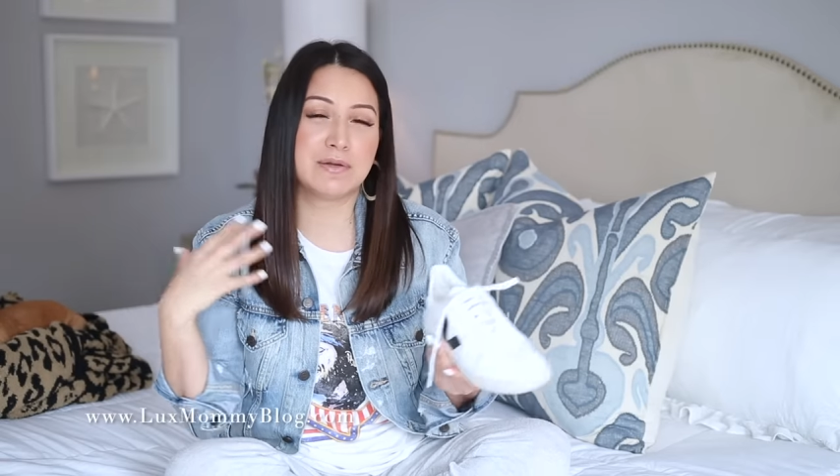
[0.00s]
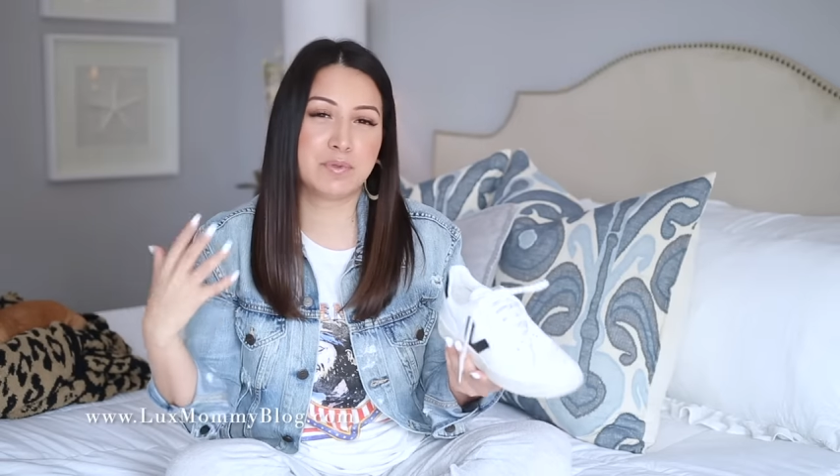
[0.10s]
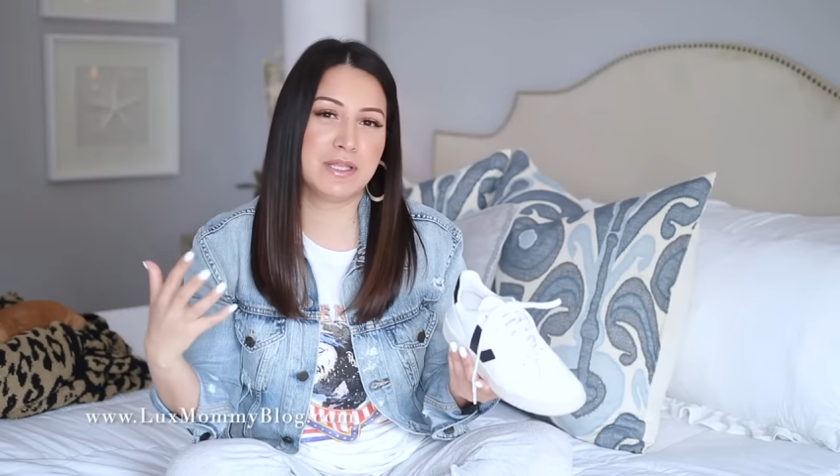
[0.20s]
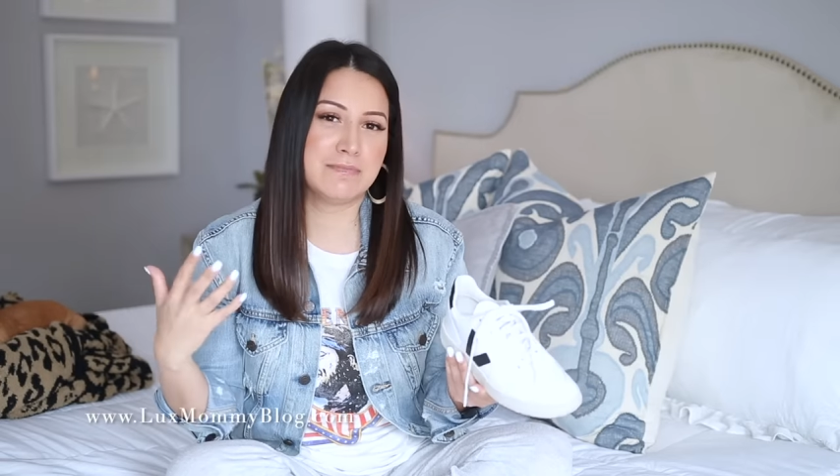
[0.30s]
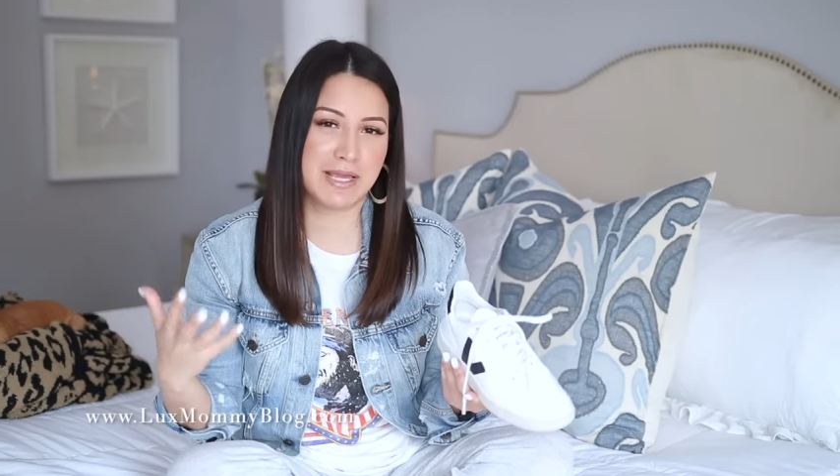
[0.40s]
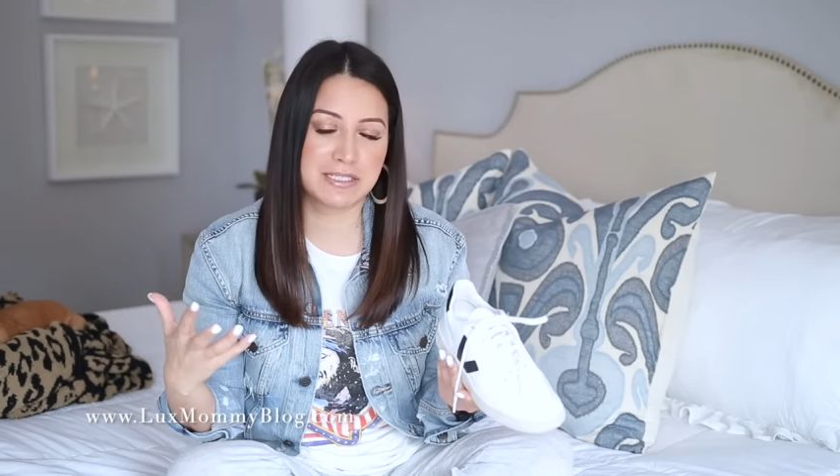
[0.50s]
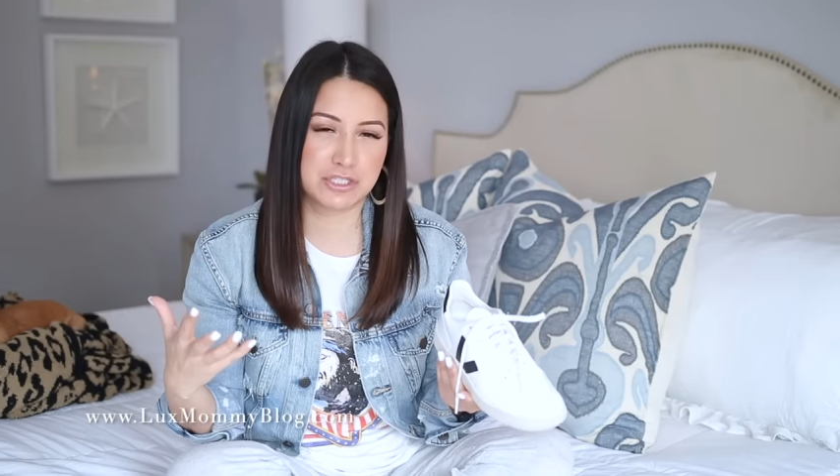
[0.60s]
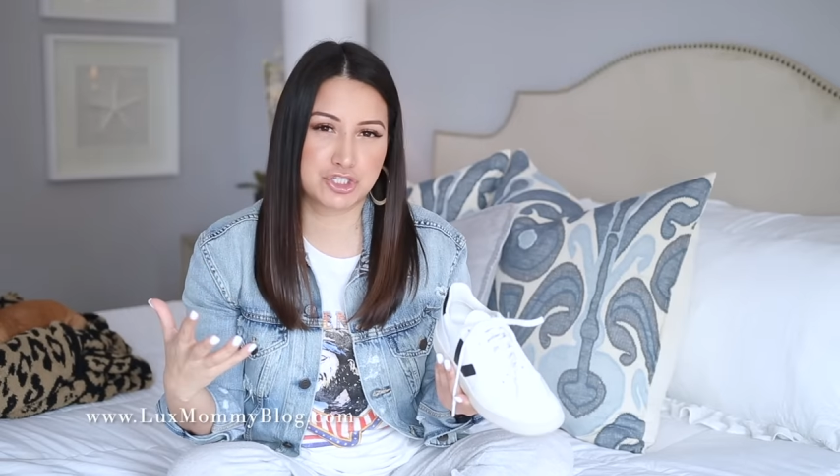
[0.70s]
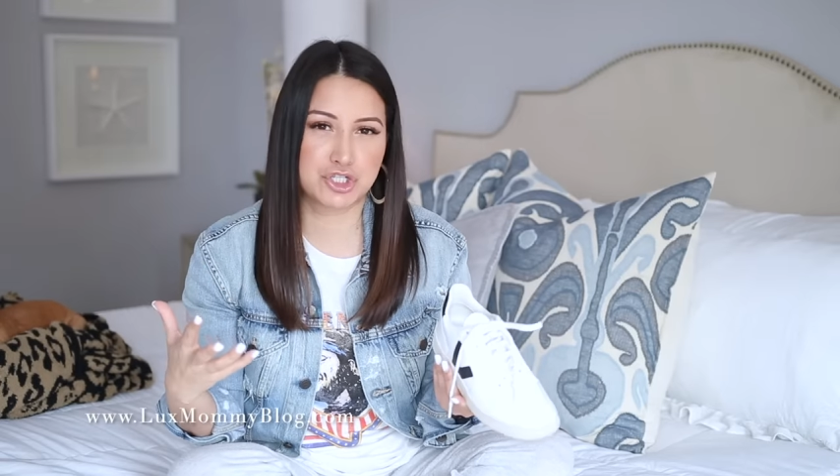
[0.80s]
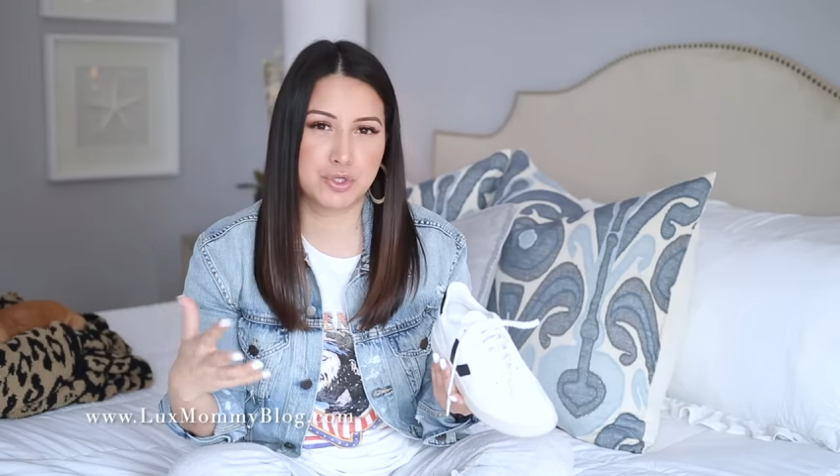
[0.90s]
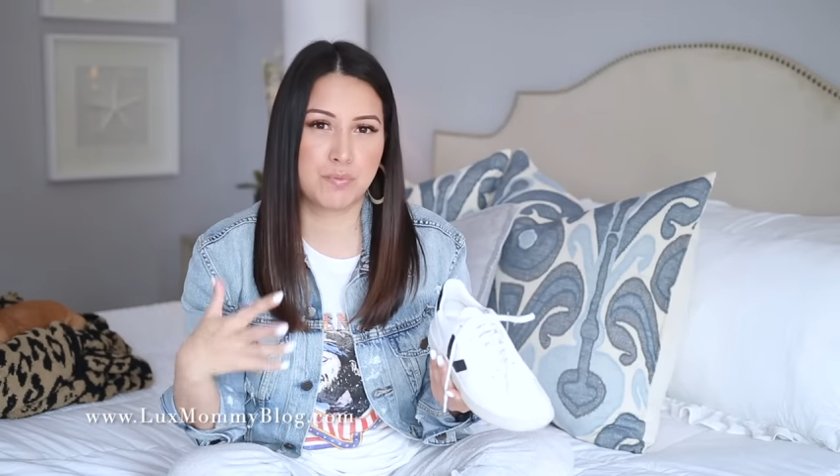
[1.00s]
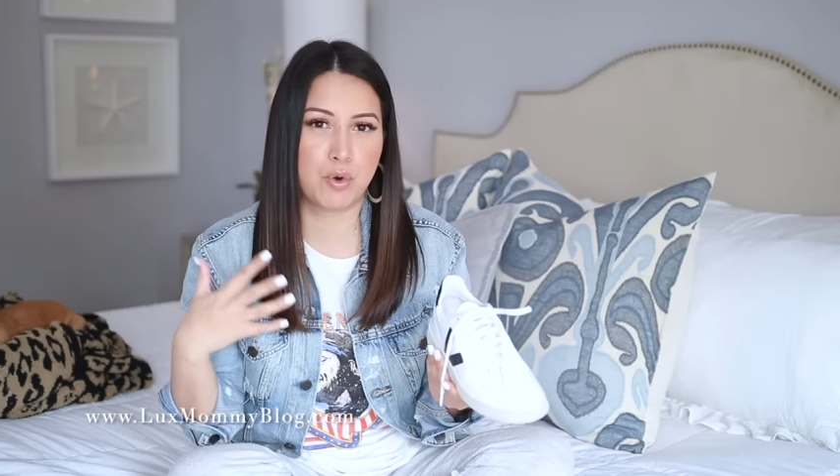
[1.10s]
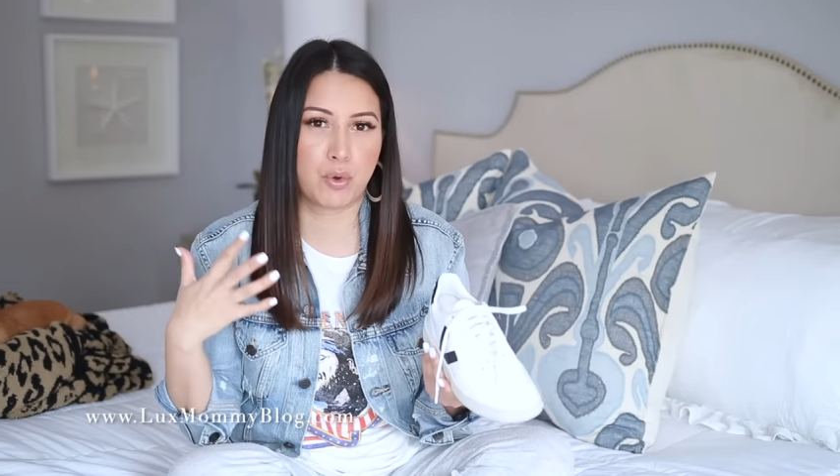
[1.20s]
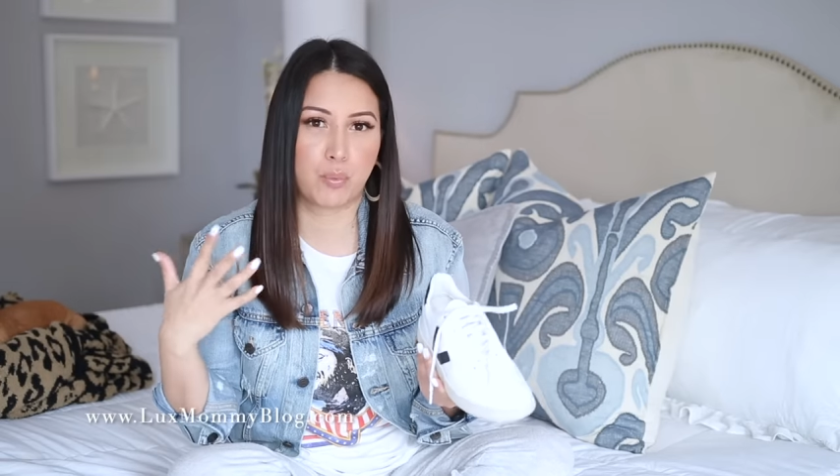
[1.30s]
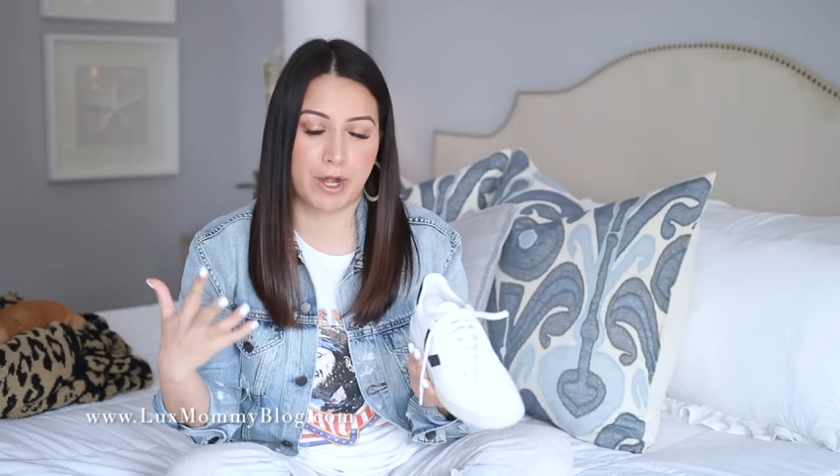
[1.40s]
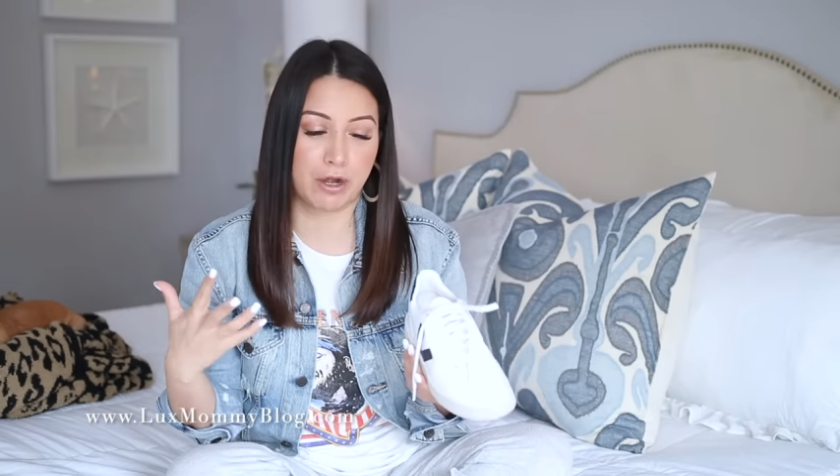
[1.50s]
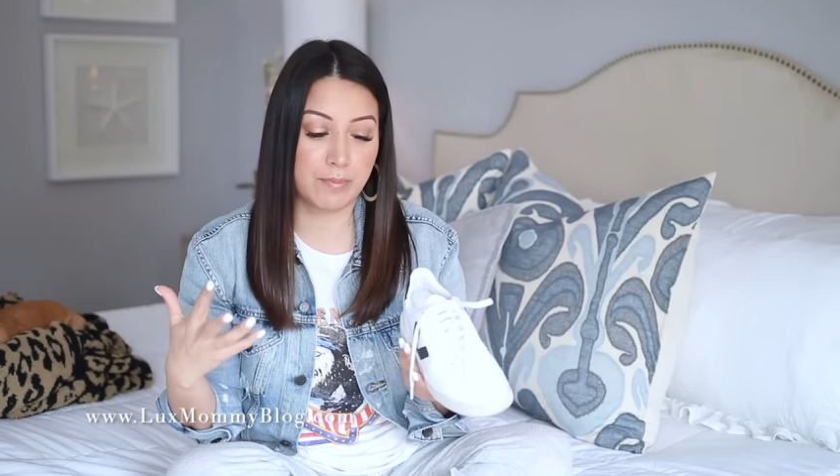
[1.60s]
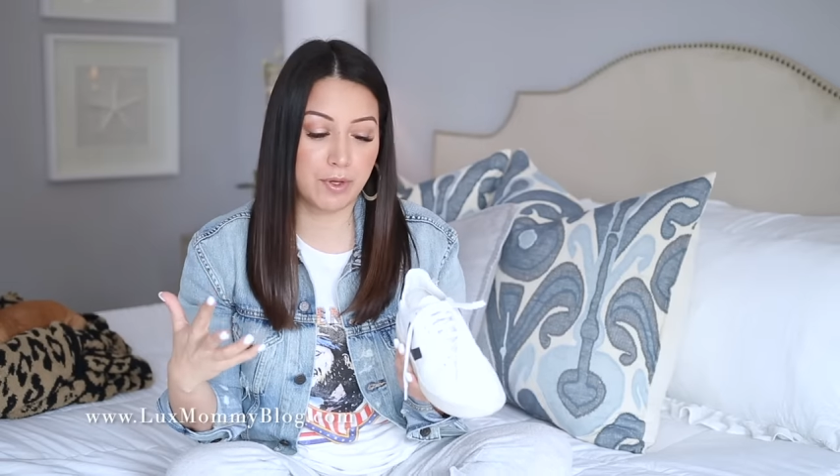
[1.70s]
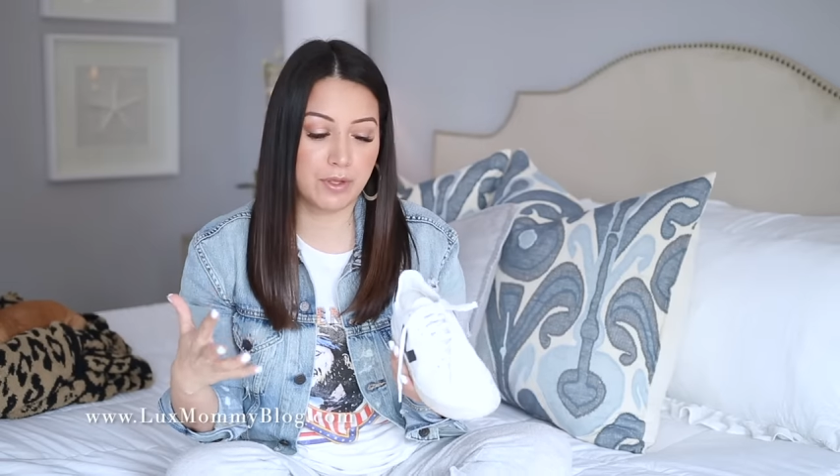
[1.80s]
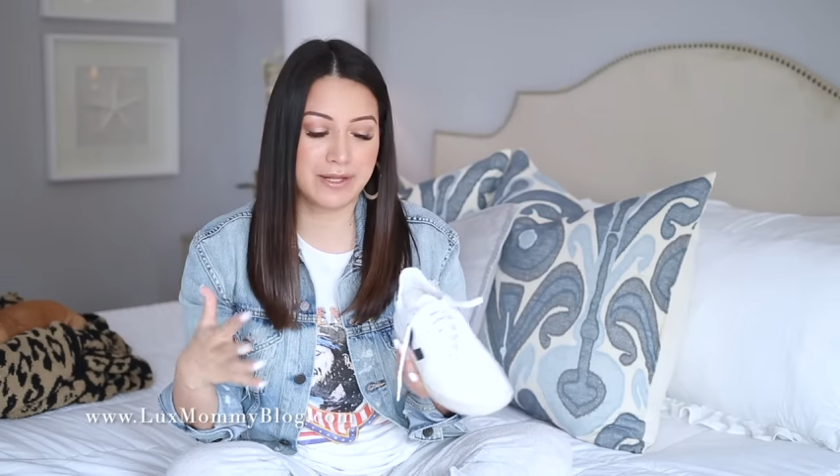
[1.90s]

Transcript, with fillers: It really makes the shoe more wearable,